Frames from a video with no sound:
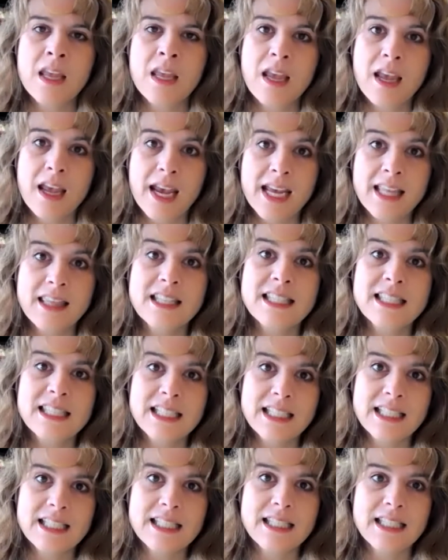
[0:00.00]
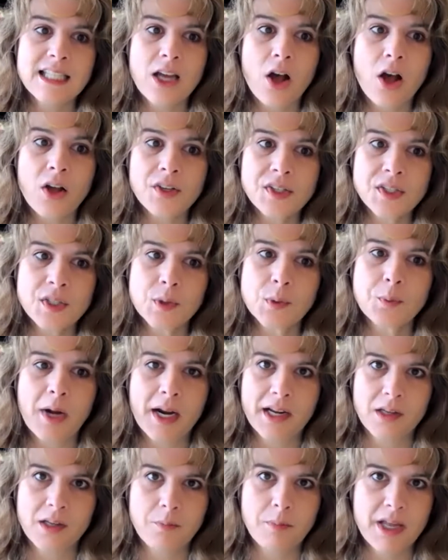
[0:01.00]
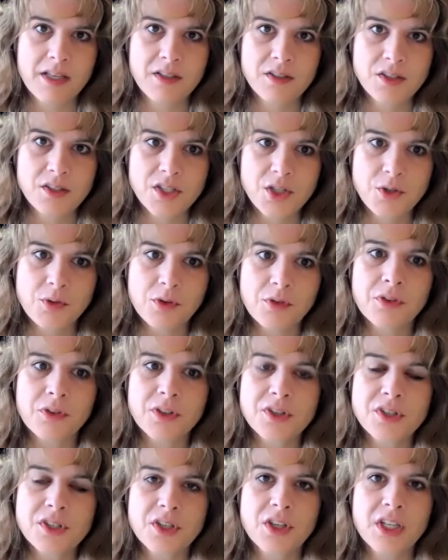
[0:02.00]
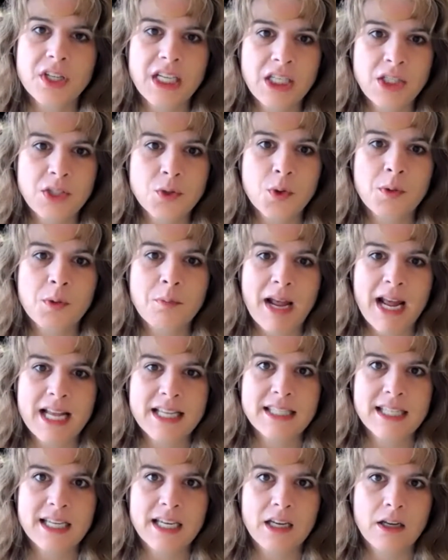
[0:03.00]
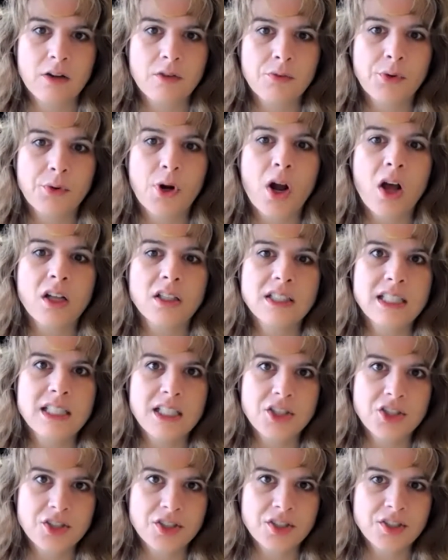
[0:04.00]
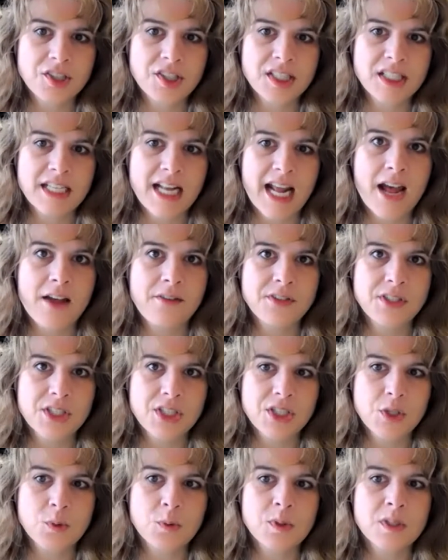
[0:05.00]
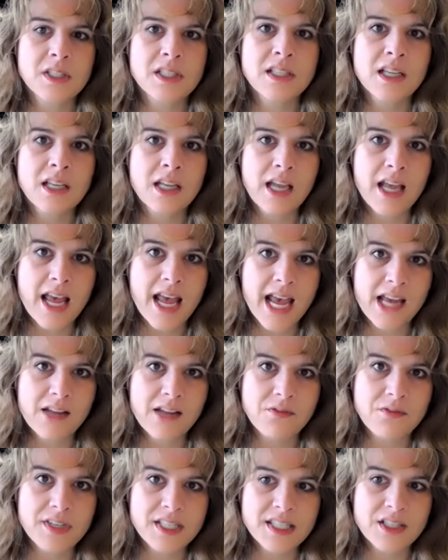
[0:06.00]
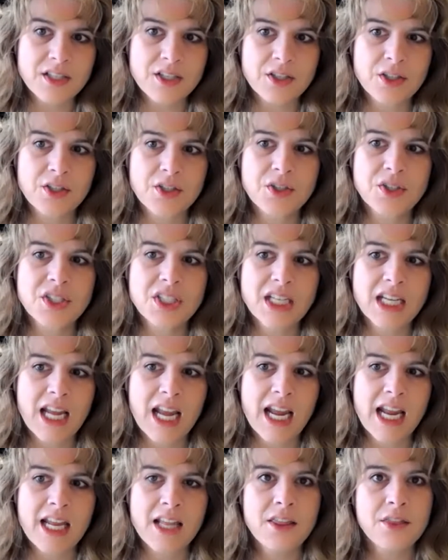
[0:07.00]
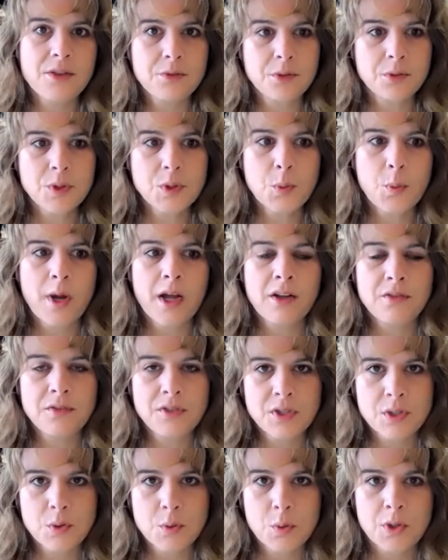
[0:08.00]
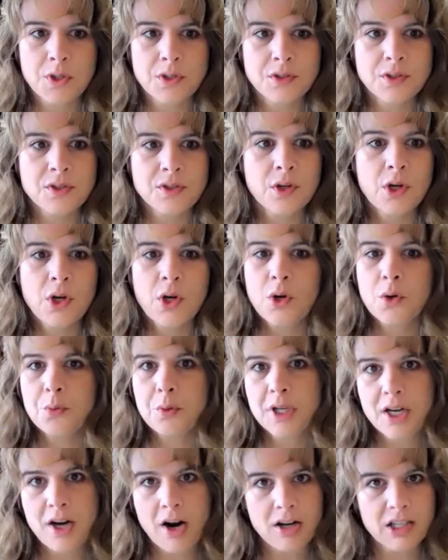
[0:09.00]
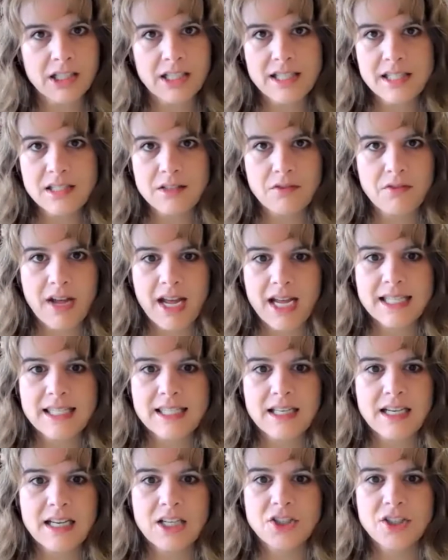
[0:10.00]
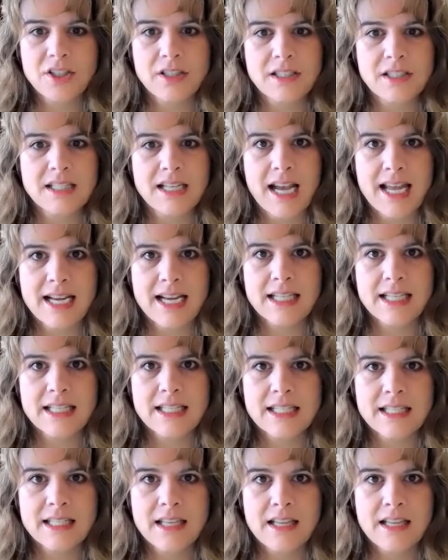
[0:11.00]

And the CDC also recommends universal indoor masking for all teachers, staff, students, and visitors to K through 12 schools, regardless of vaccination status.